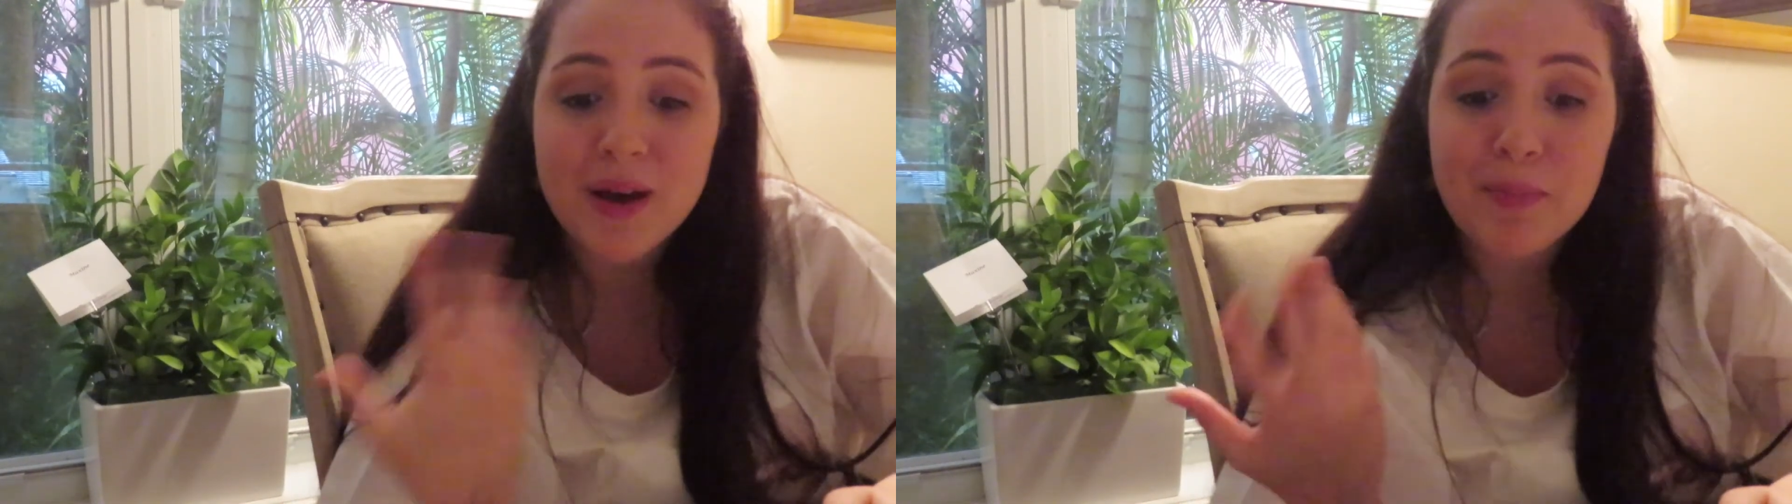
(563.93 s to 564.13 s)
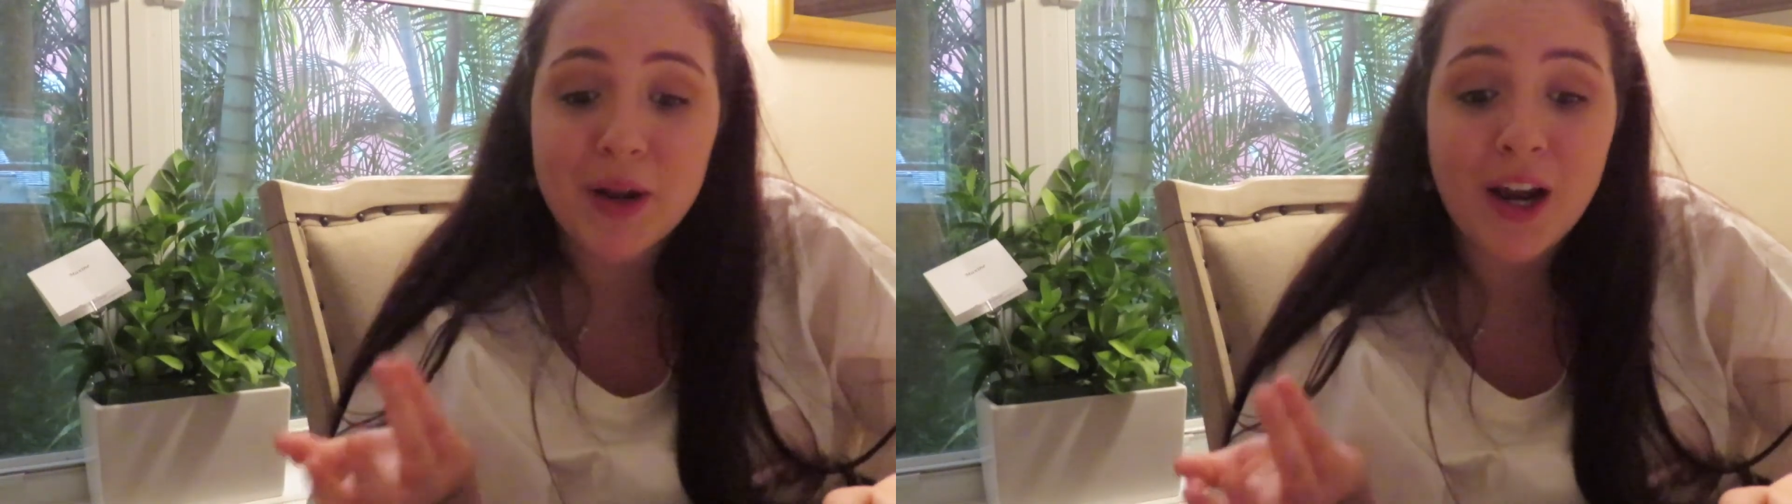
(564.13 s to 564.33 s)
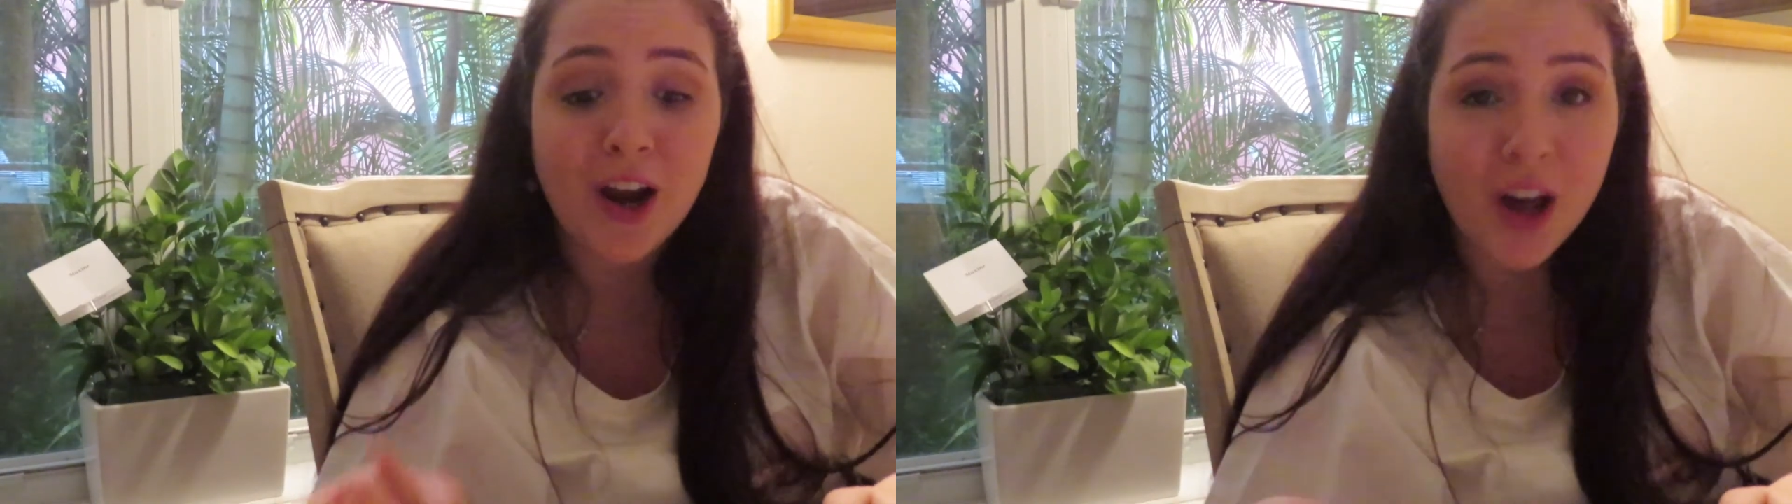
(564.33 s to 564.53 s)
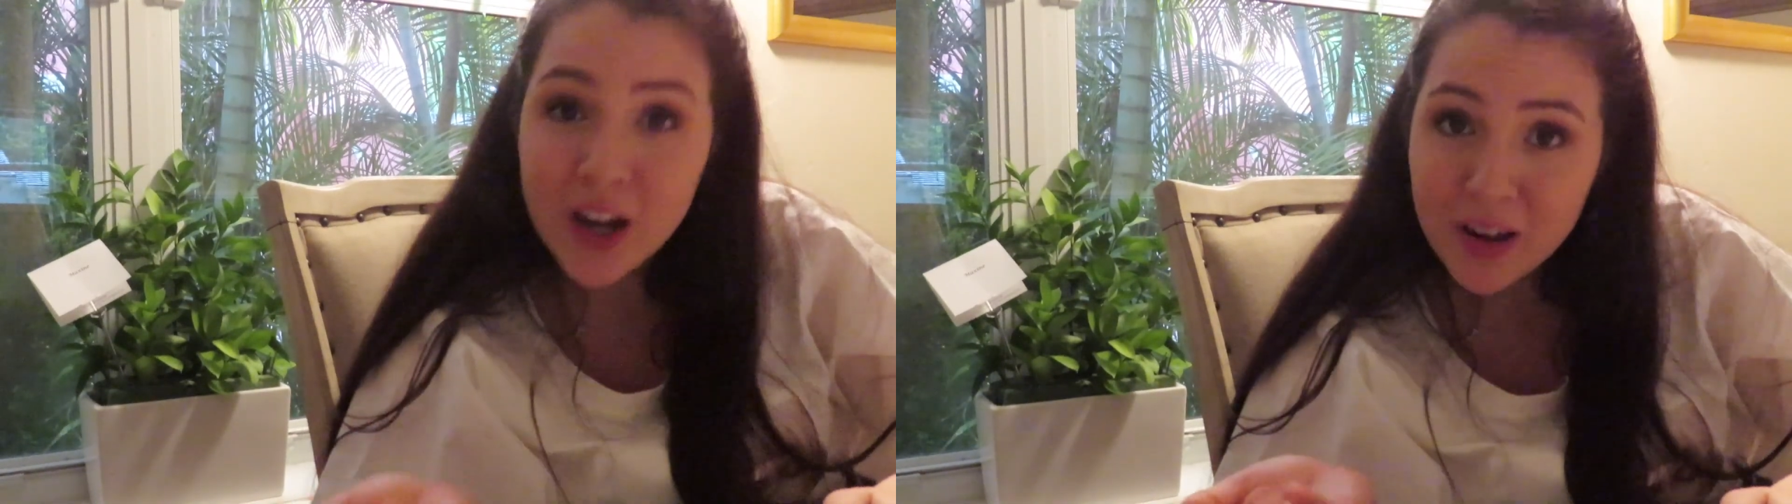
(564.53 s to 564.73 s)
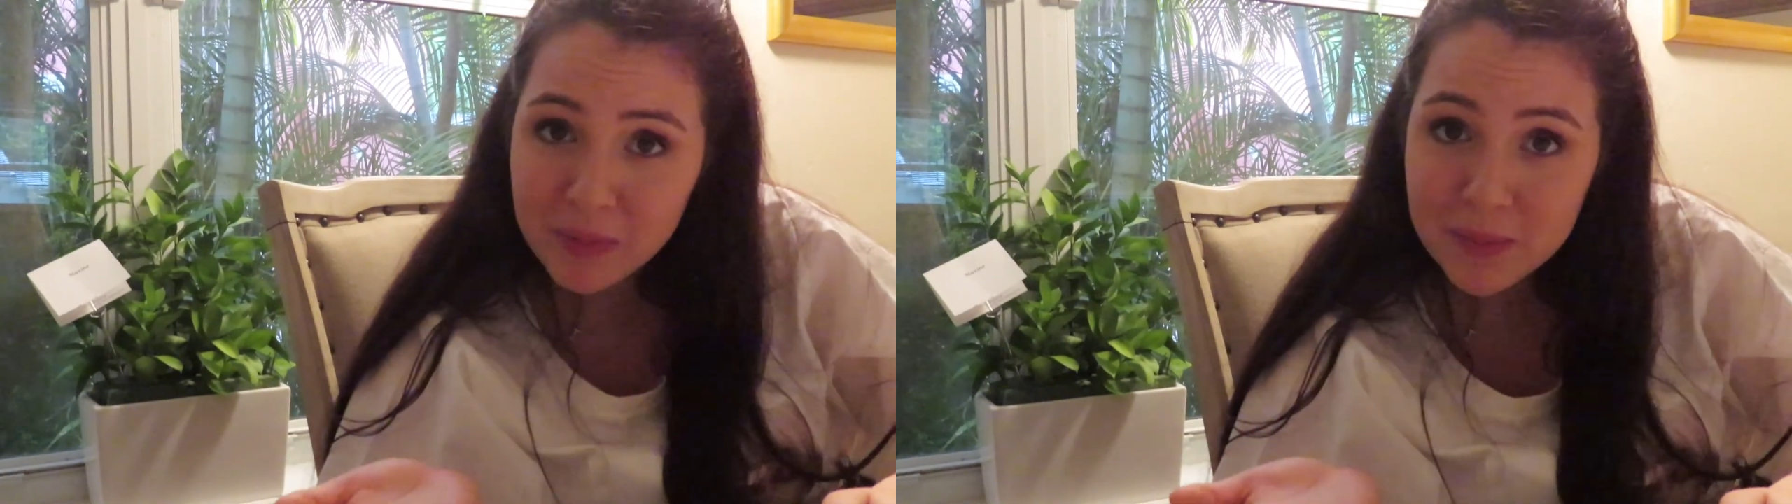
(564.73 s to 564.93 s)
putting
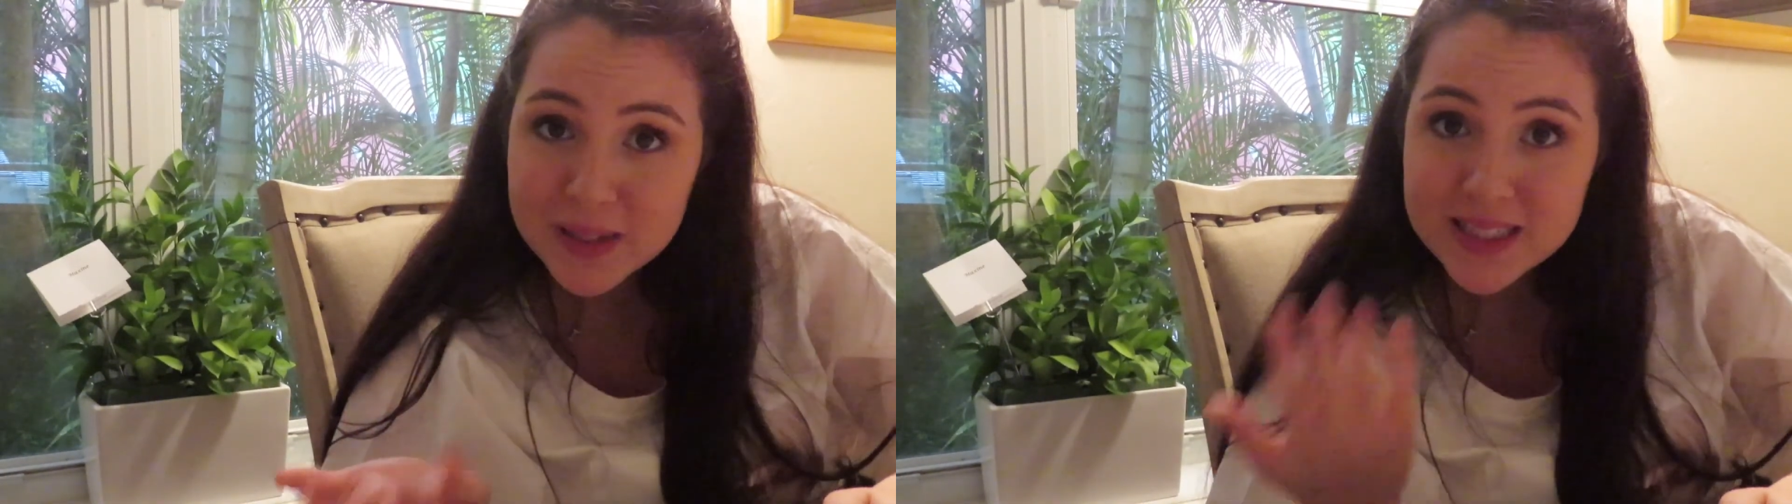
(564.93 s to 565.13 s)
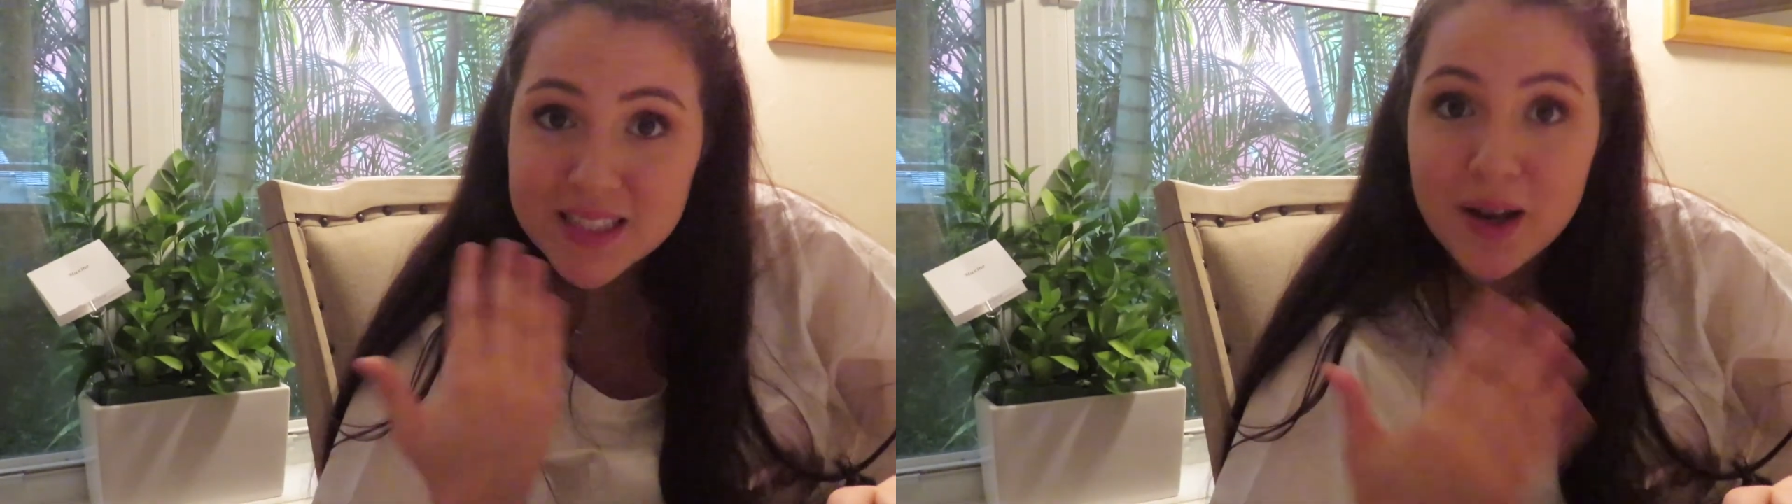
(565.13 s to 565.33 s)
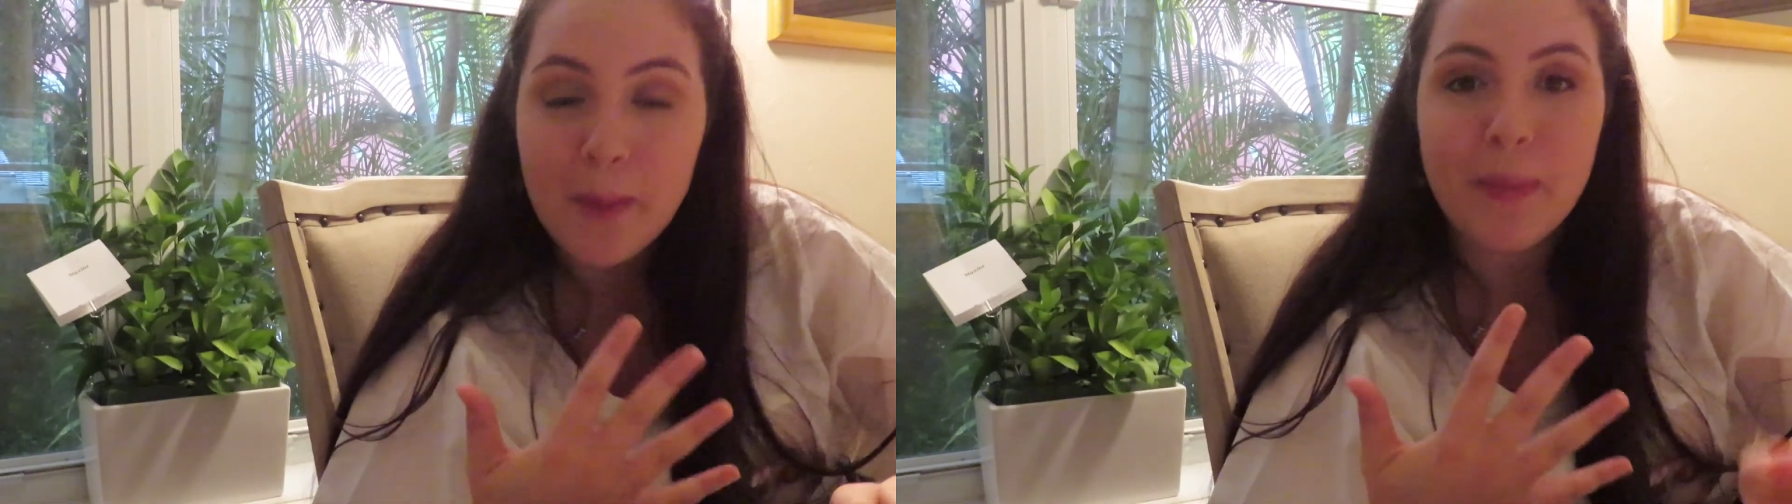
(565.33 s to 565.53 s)
honey on my pizza,